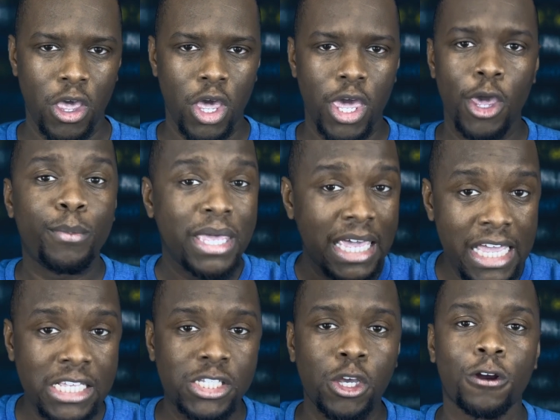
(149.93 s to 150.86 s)
It would be
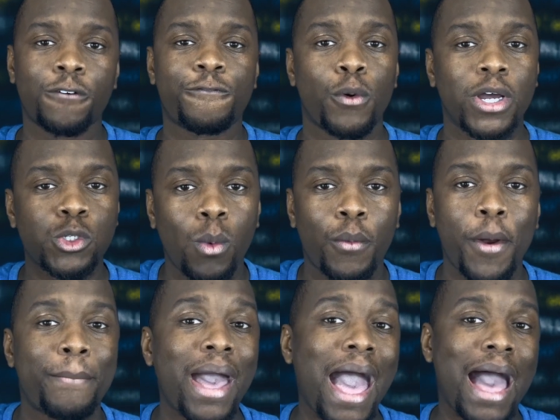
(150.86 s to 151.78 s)
easier for us when
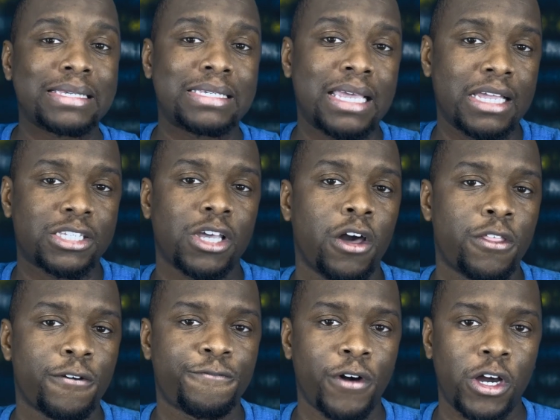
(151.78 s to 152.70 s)
we're passing it to
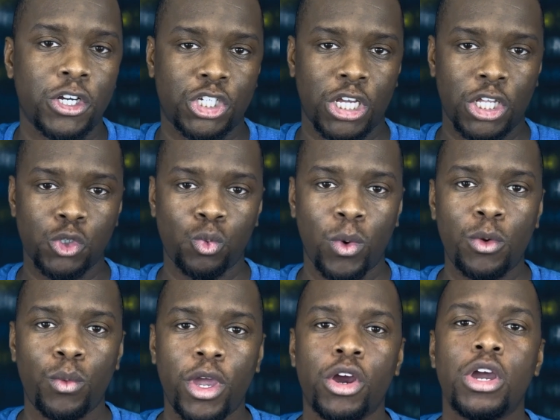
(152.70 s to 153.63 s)
other functions,
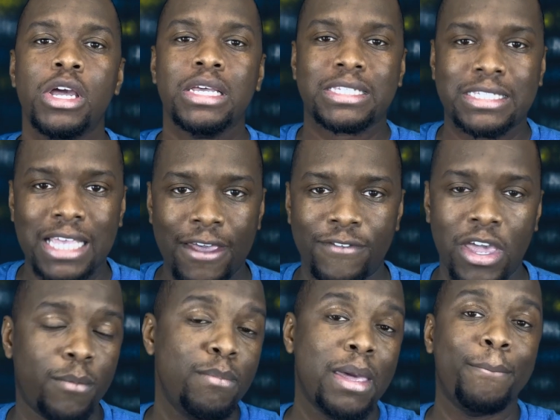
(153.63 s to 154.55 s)
when we're saving
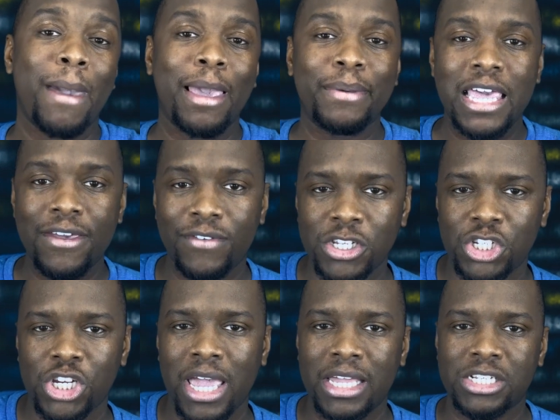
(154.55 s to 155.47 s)
it, maybe even
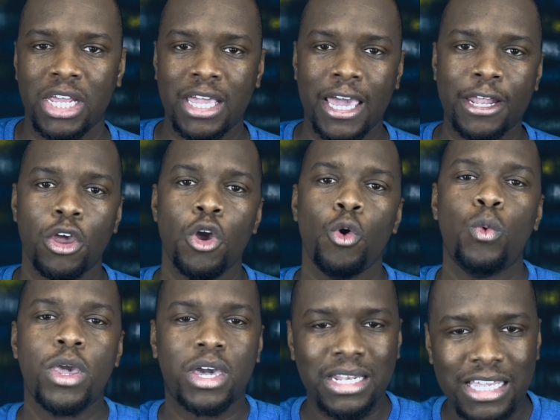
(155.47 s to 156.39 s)
changing it.
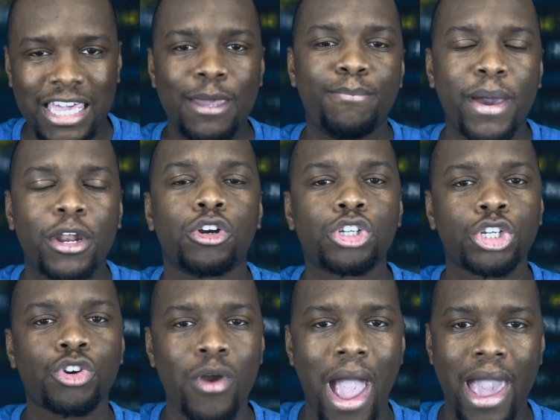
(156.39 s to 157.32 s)
We could keep better
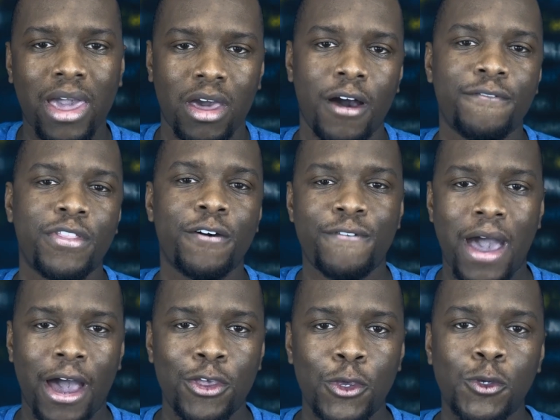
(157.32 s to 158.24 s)
track of the
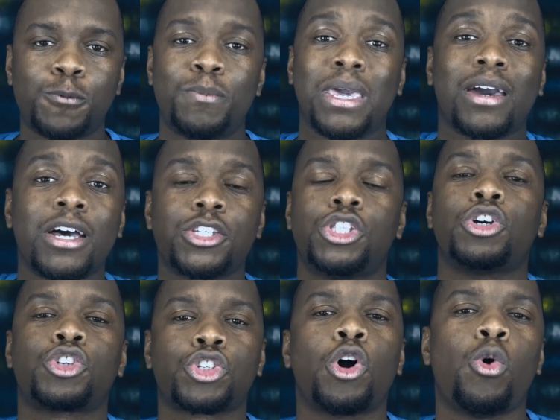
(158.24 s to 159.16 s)
values because they're
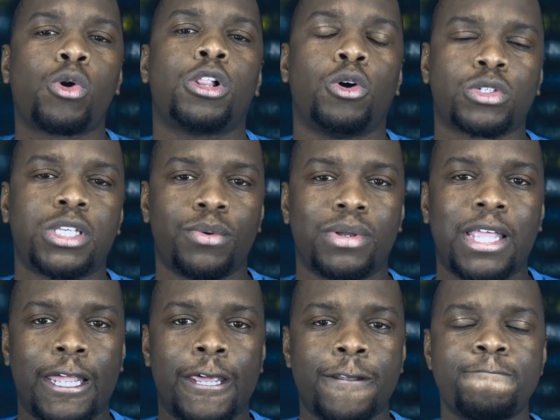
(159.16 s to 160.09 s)
so closely
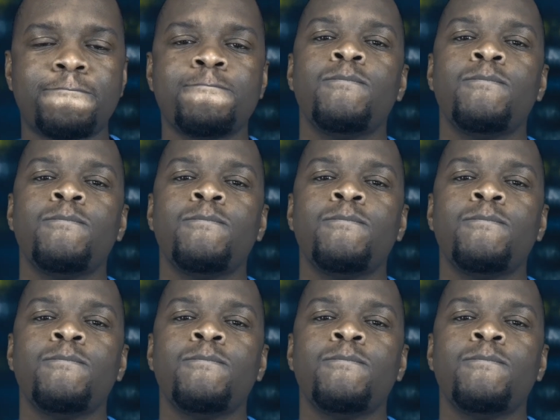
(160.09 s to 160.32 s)
related.